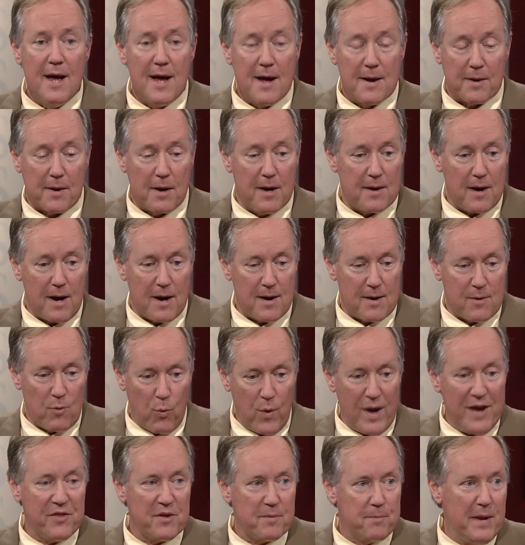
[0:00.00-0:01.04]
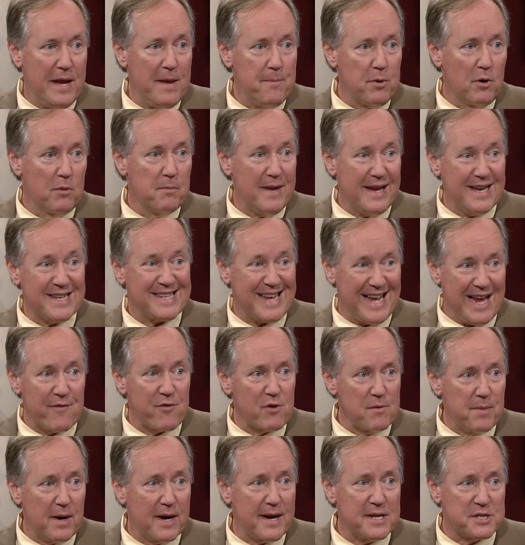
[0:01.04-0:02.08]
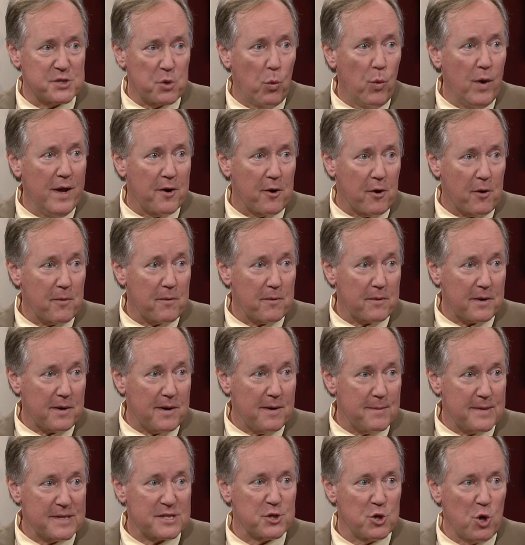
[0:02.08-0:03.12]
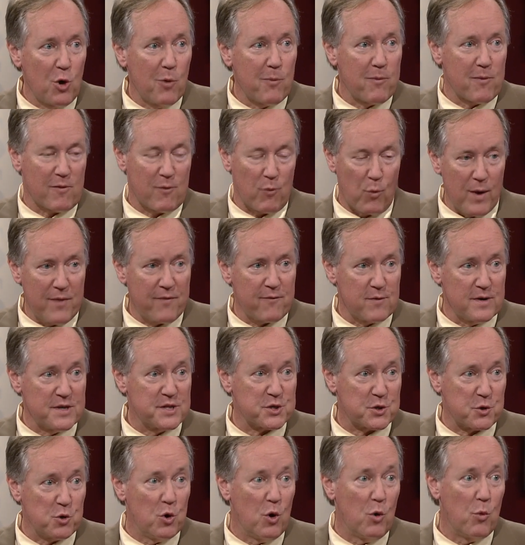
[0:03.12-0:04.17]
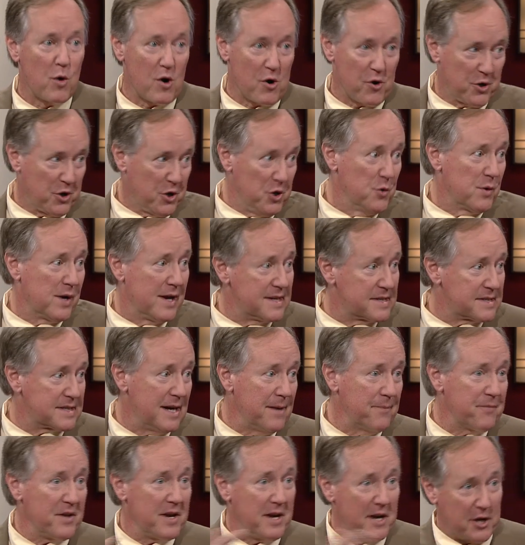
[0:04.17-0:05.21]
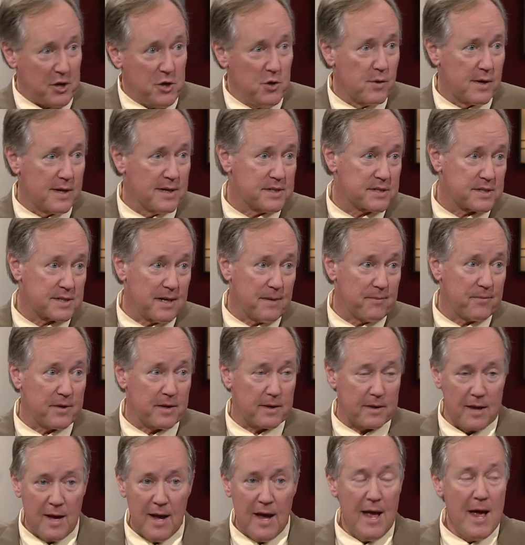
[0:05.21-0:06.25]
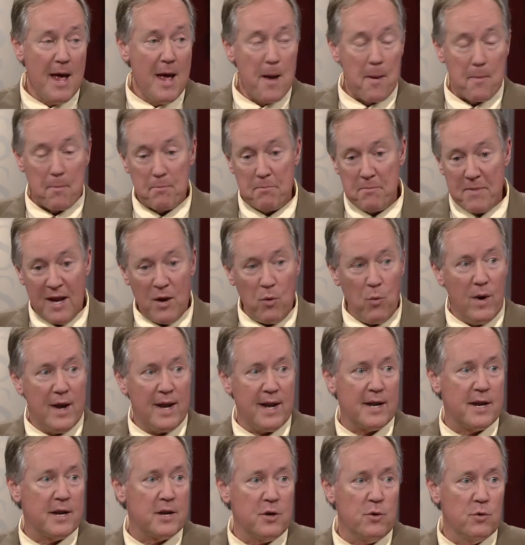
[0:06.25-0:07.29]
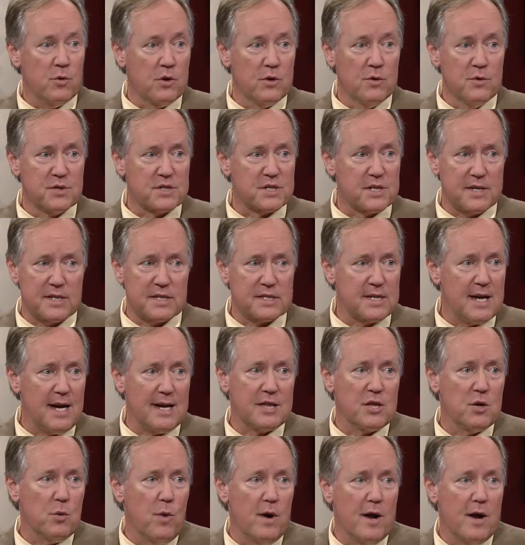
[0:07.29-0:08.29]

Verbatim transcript: Uh, uh, we the people means everybody's a winner. I mean, it's the Oprah Winfrey School where you get something and you get something. Me winning and you losing is not the way